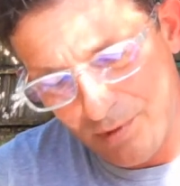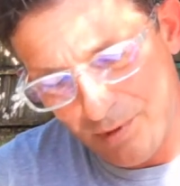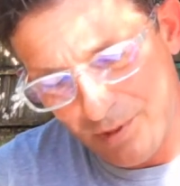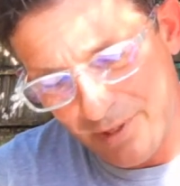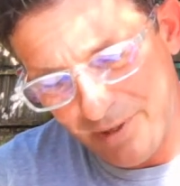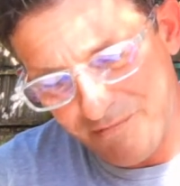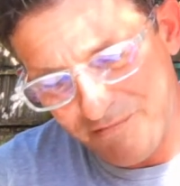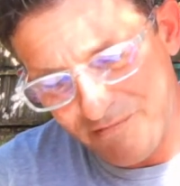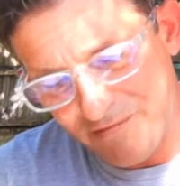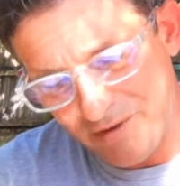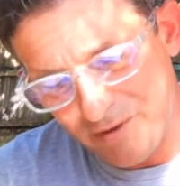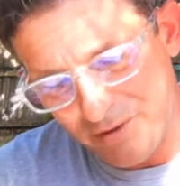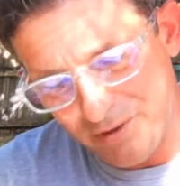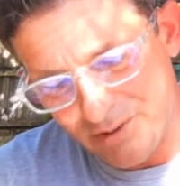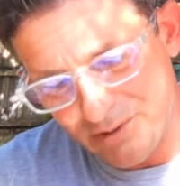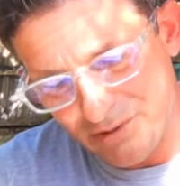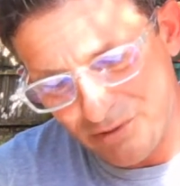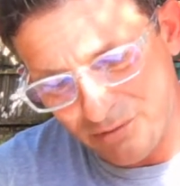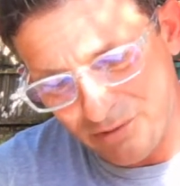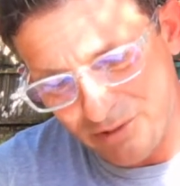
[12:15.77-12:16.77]
I have very
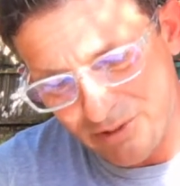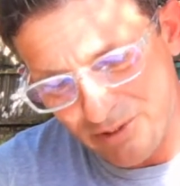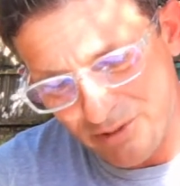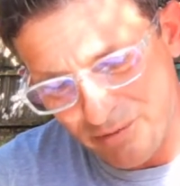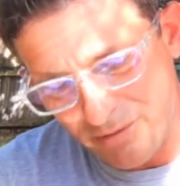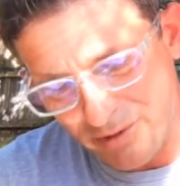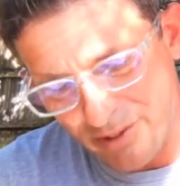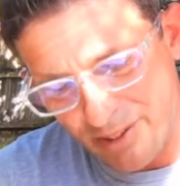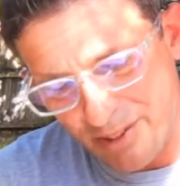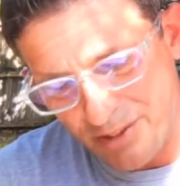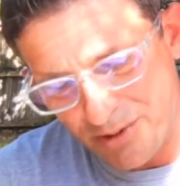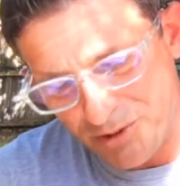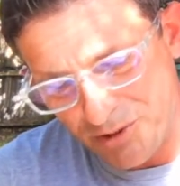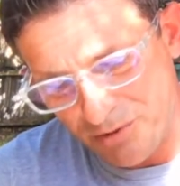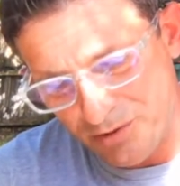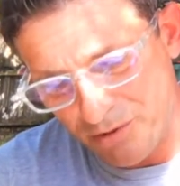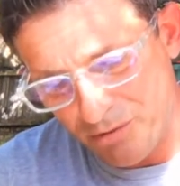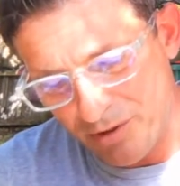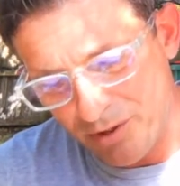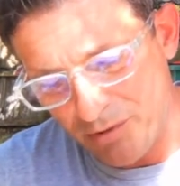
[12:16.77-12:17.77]
salty
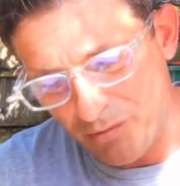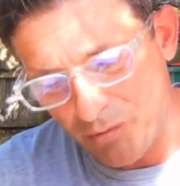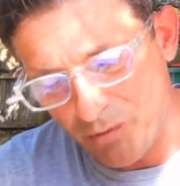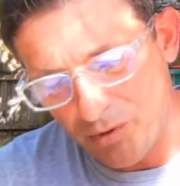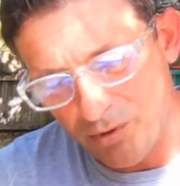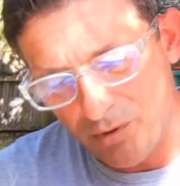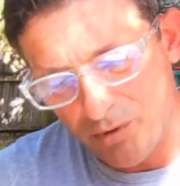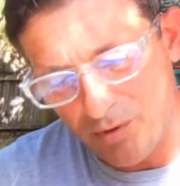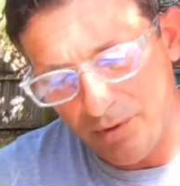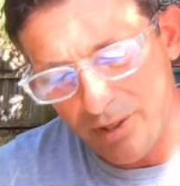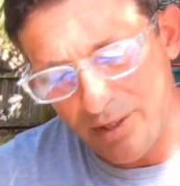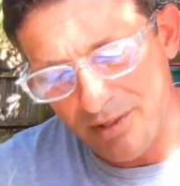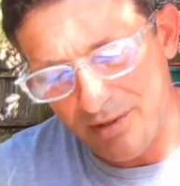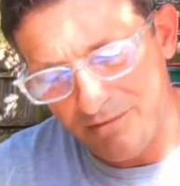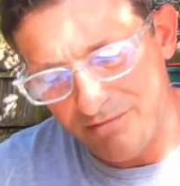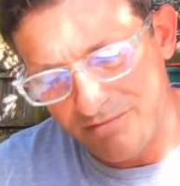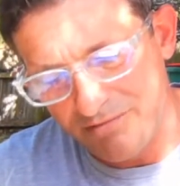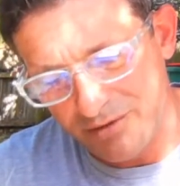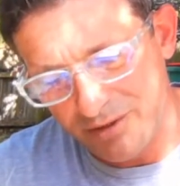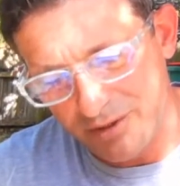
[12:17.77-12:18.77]
irrigation, the groundwater. I
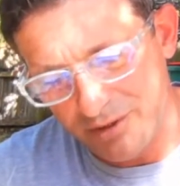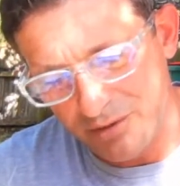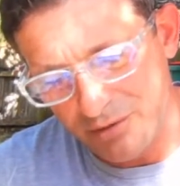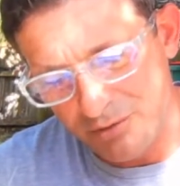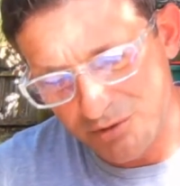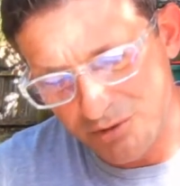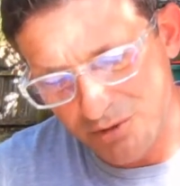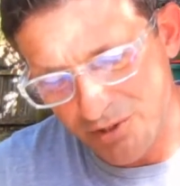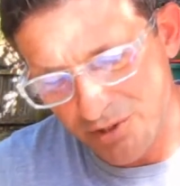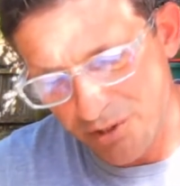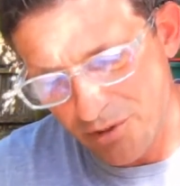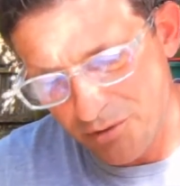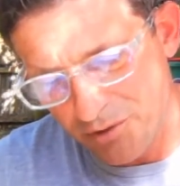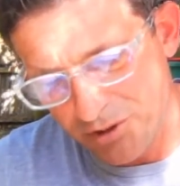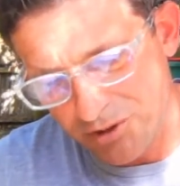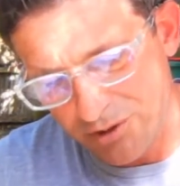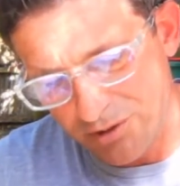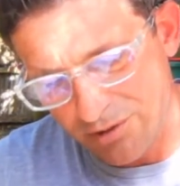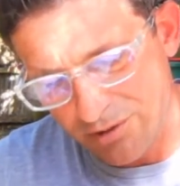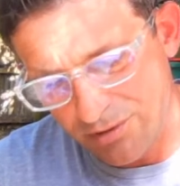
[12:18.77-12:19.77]
live very close to the
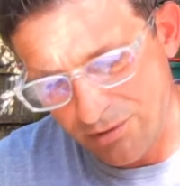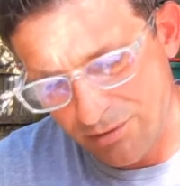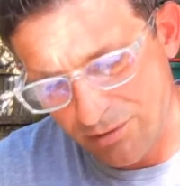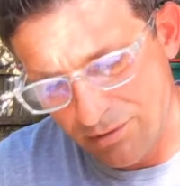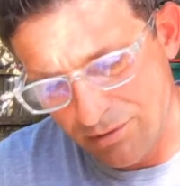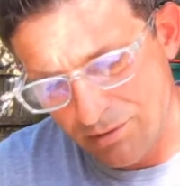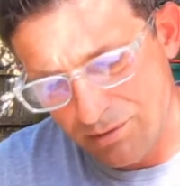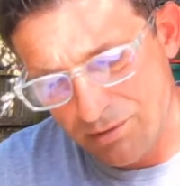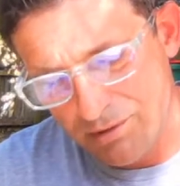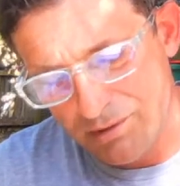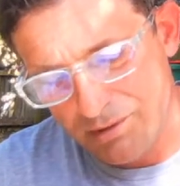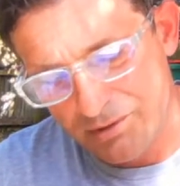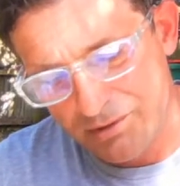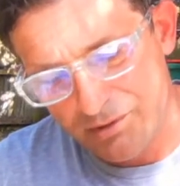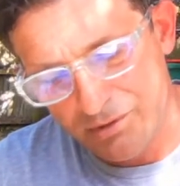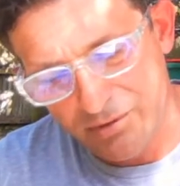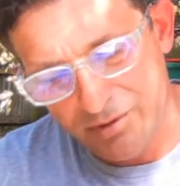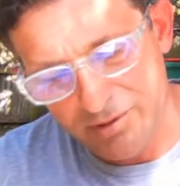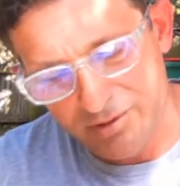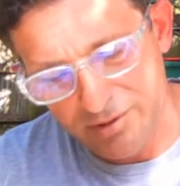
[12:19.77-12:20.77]
ocean.
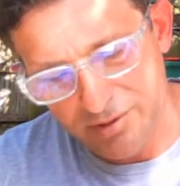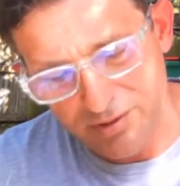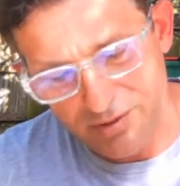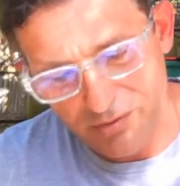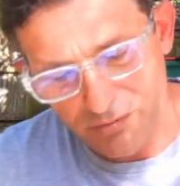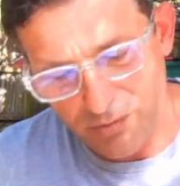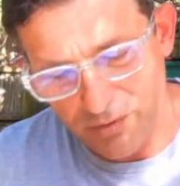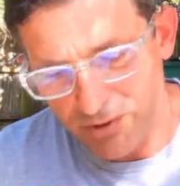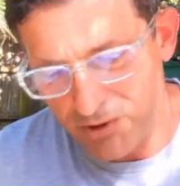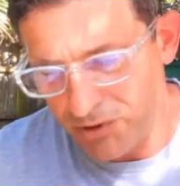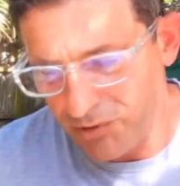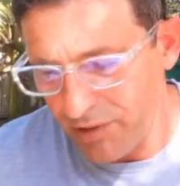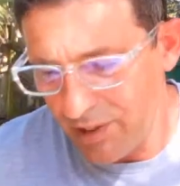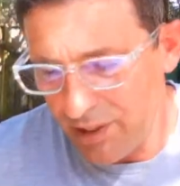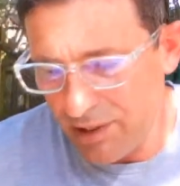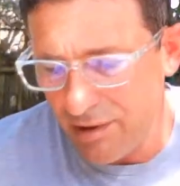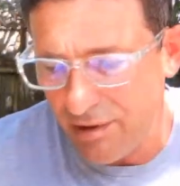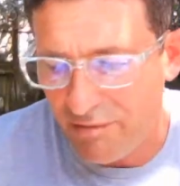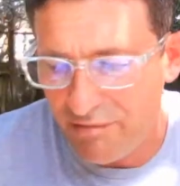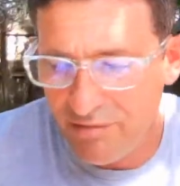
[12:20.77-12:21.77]
So this is what you
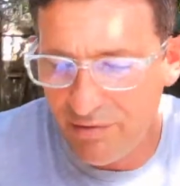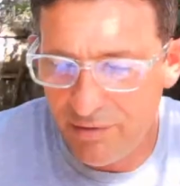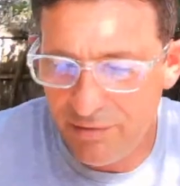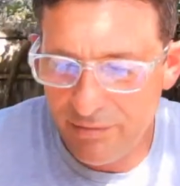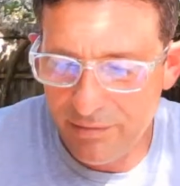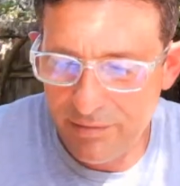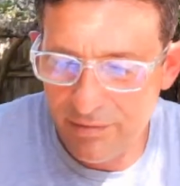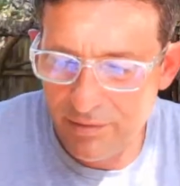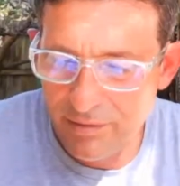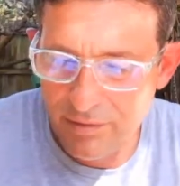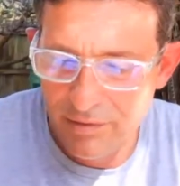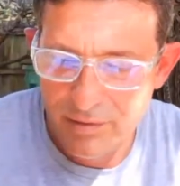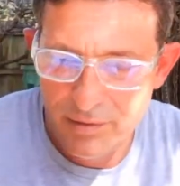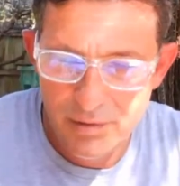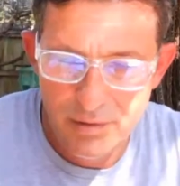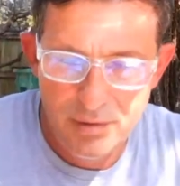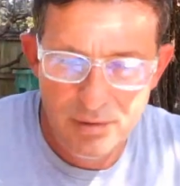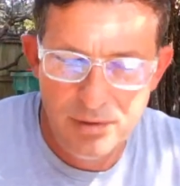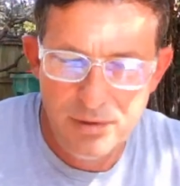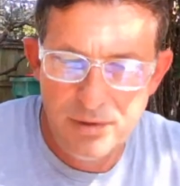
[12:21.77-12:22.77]
have.
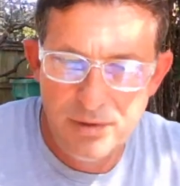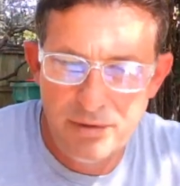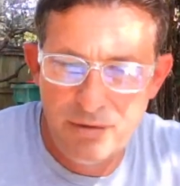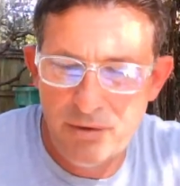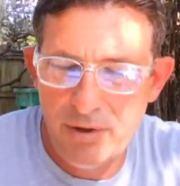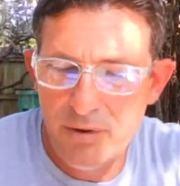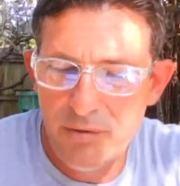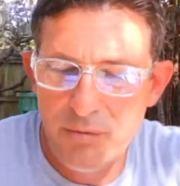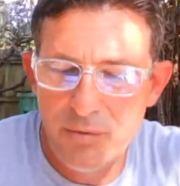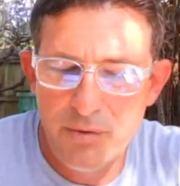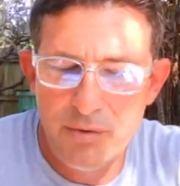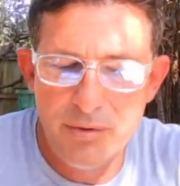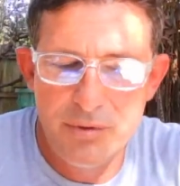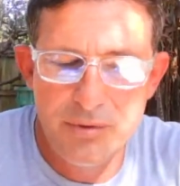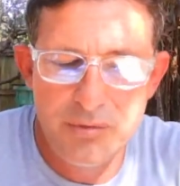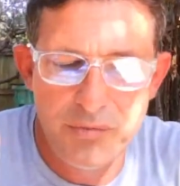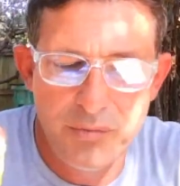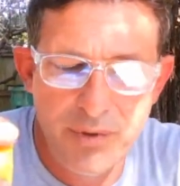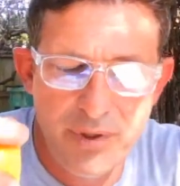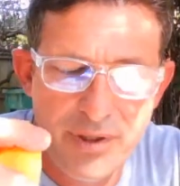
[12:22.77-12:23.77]
Groundwater
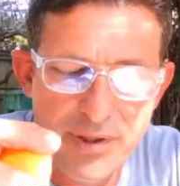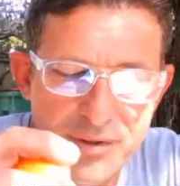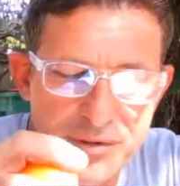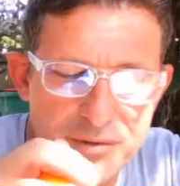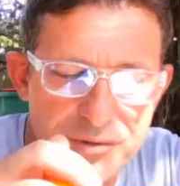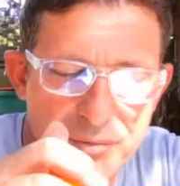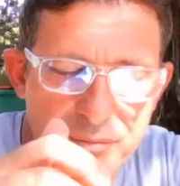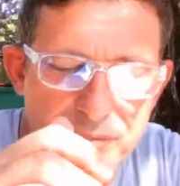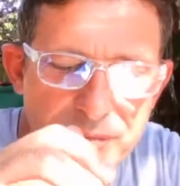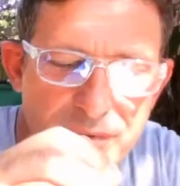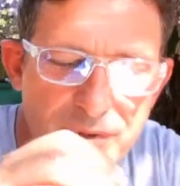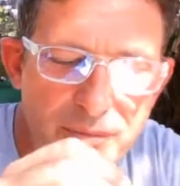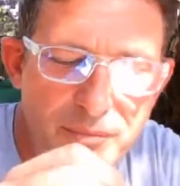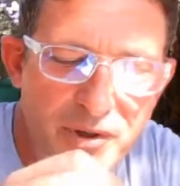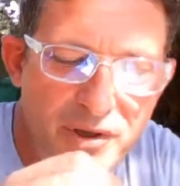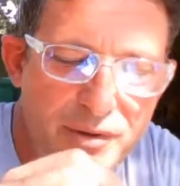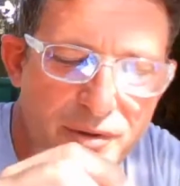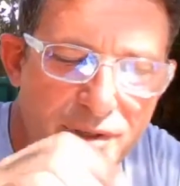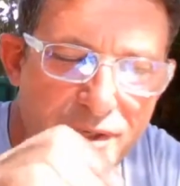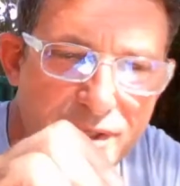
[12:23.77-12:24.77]
is what I use on, in
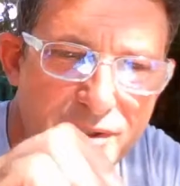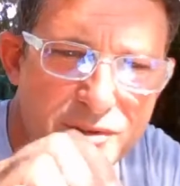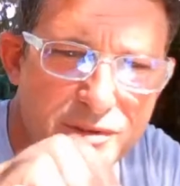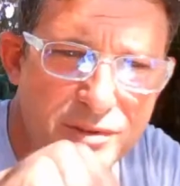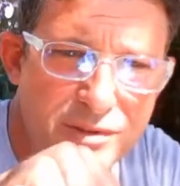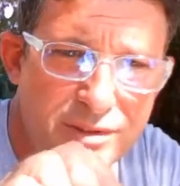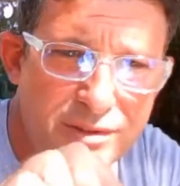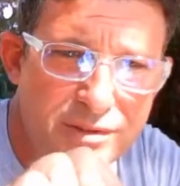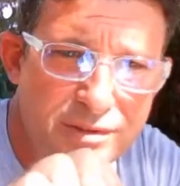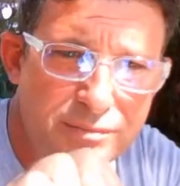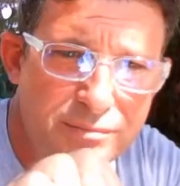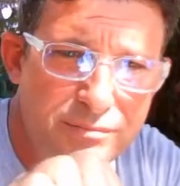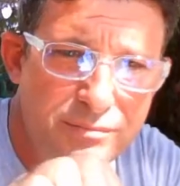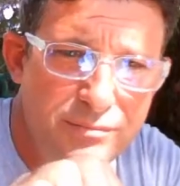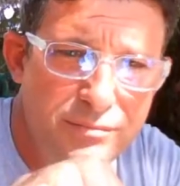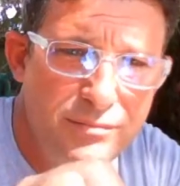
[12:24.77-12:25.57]
my irrigation system.